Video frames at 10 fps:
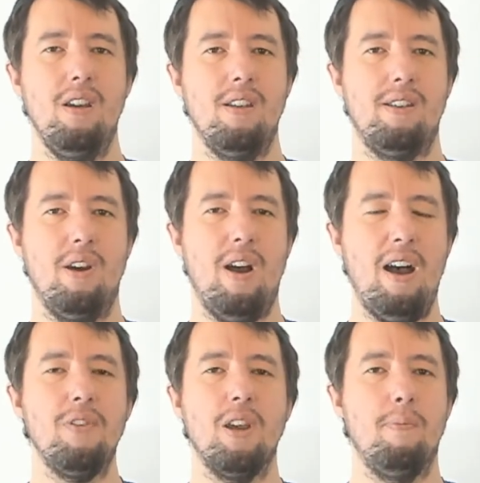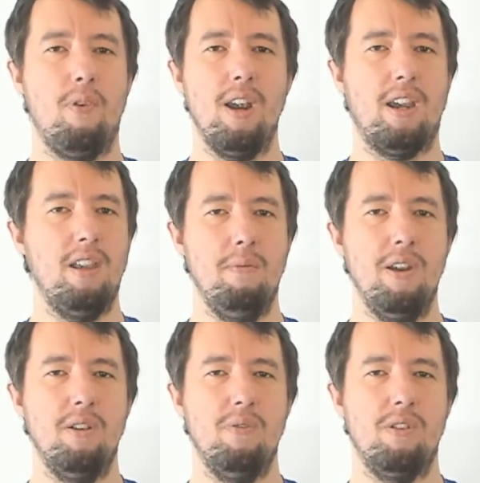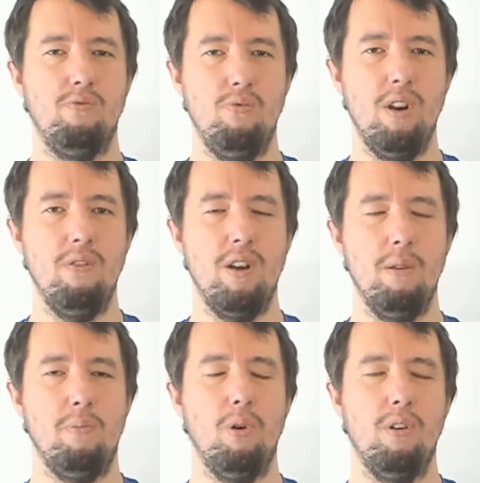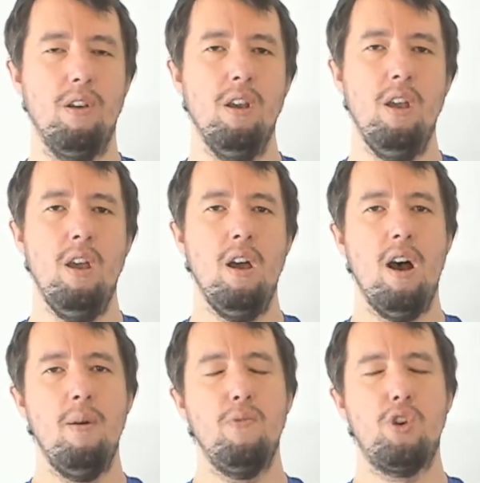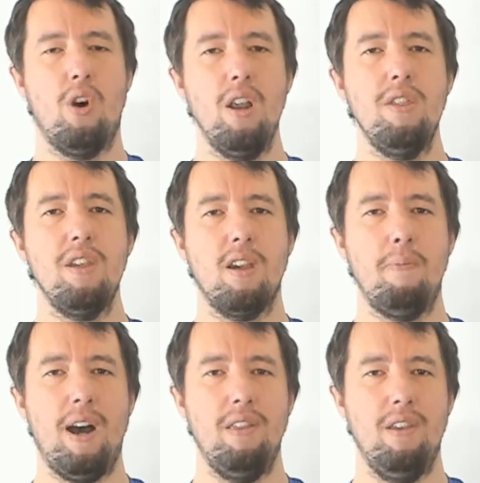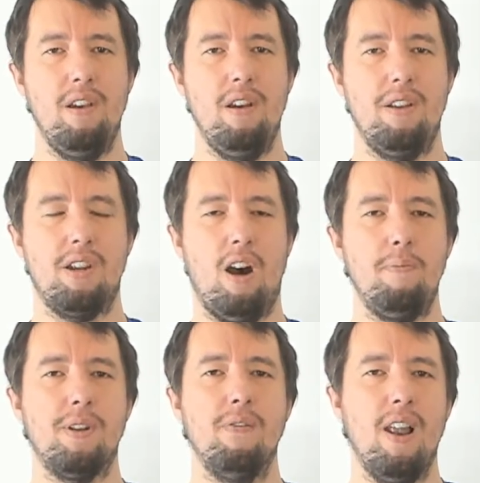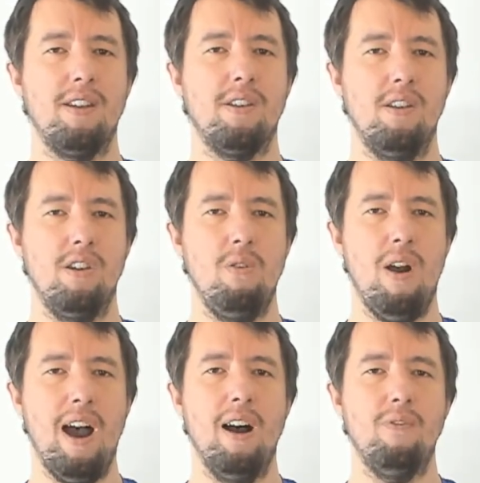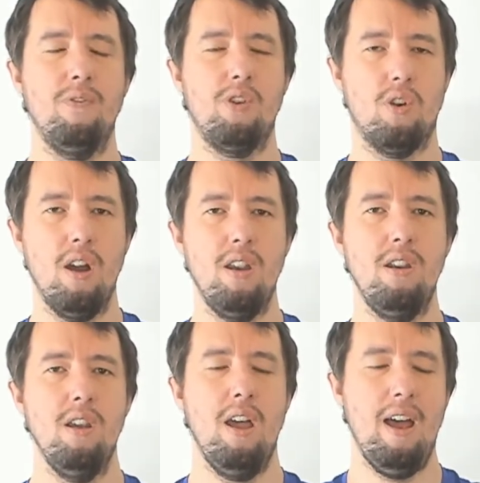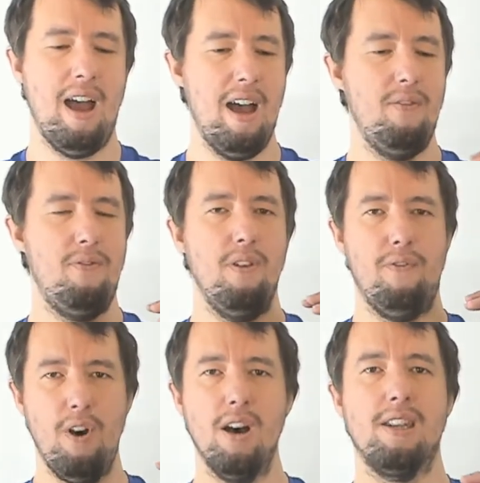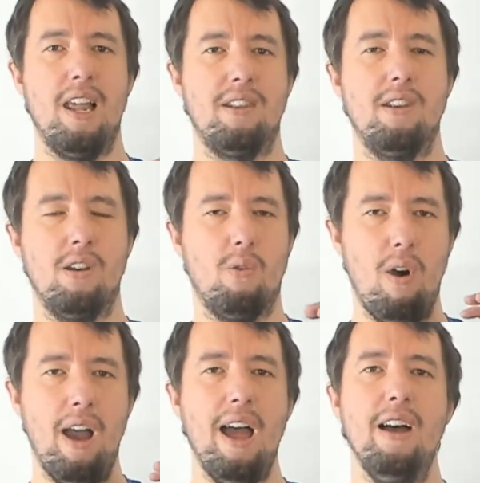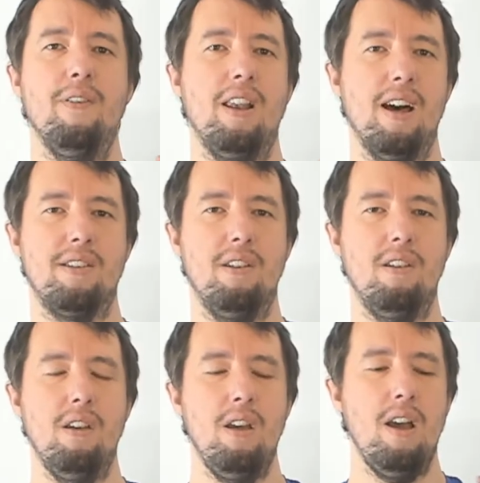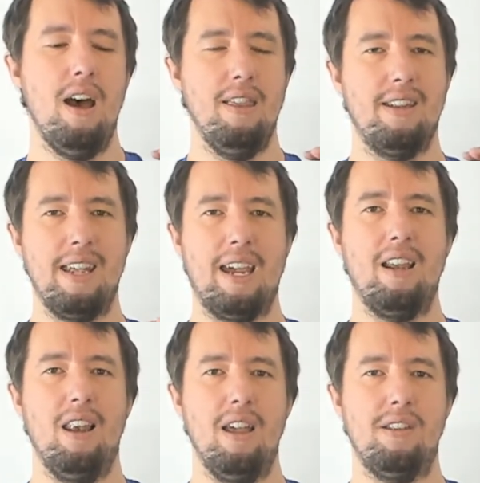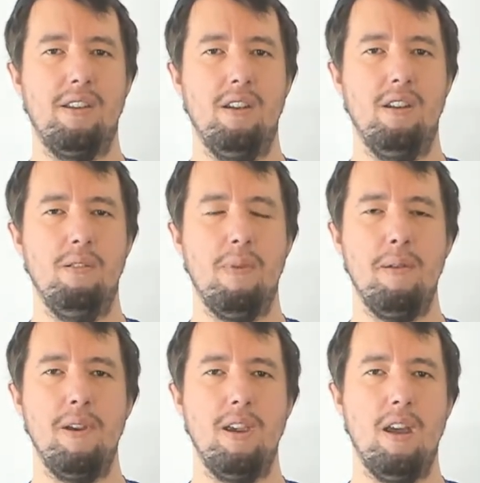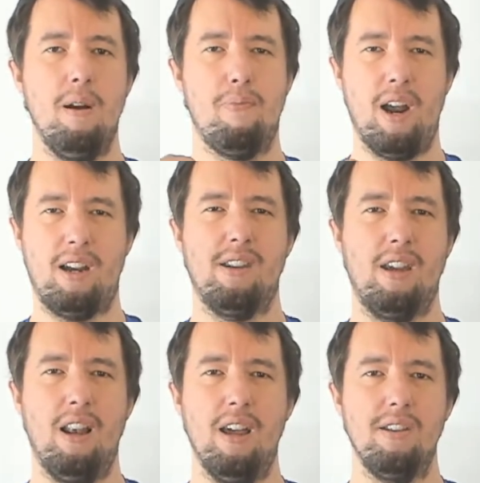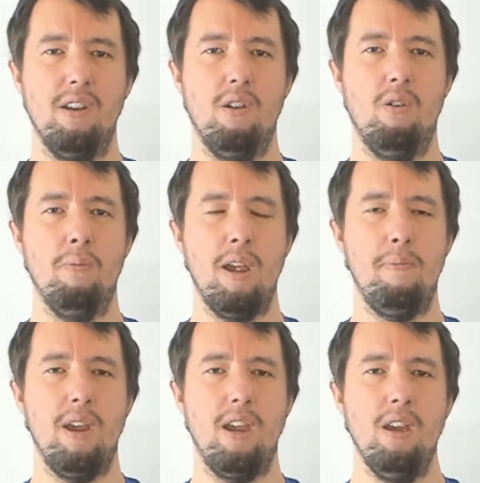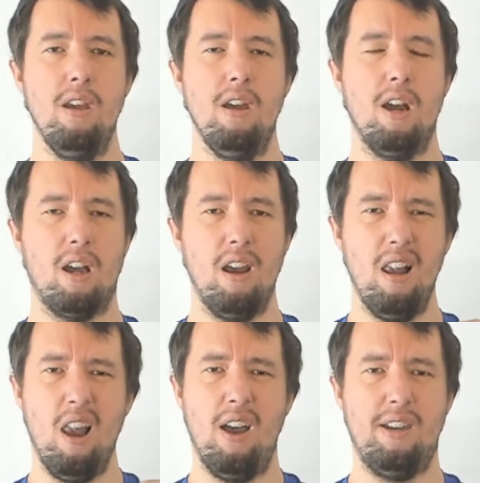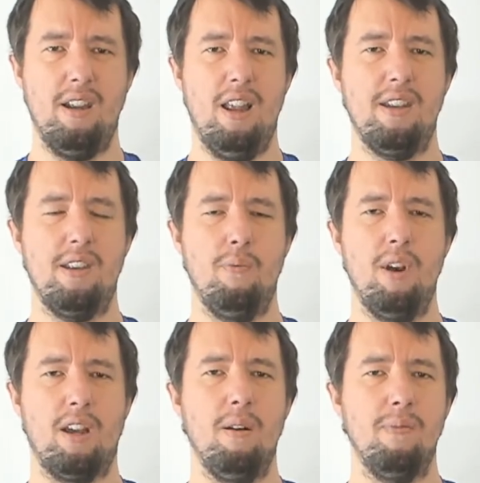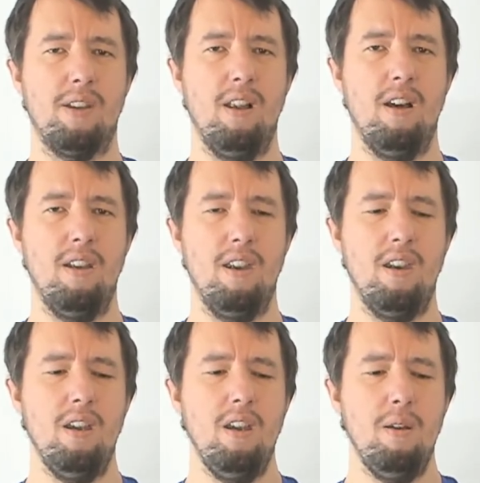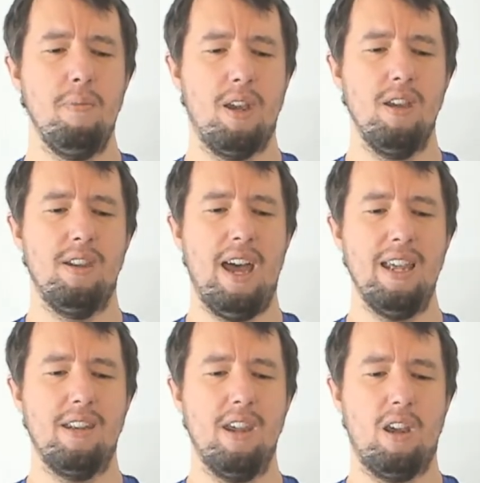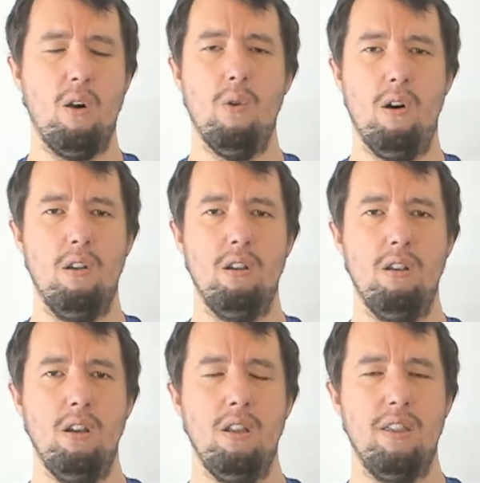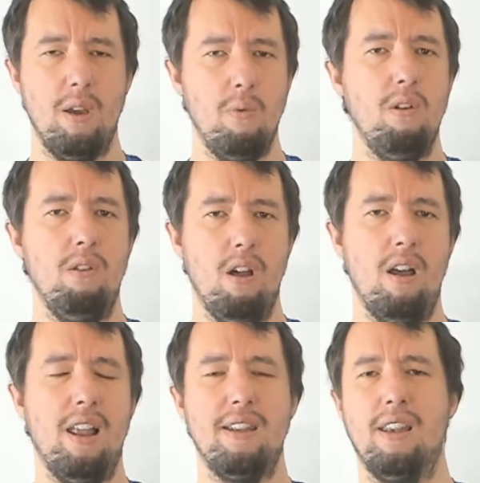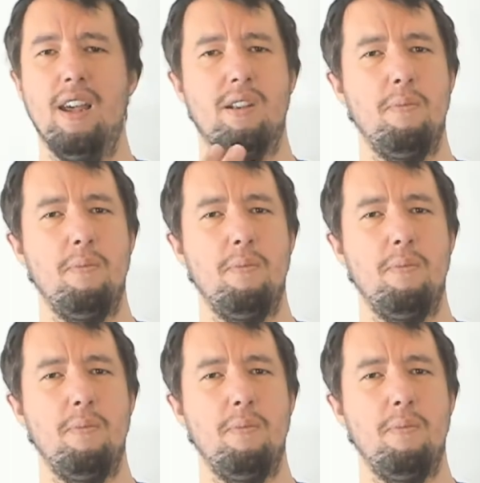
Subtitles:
So having a break in the middle is really, really important. Try and think about the types of lesson you have. Try and have the first lesson quite a heavy lesson, and the second lesson maybe a practicing lesson, or maybe a kind of lighter lesson when it comes to learning, because as they go on, they will learn less and less.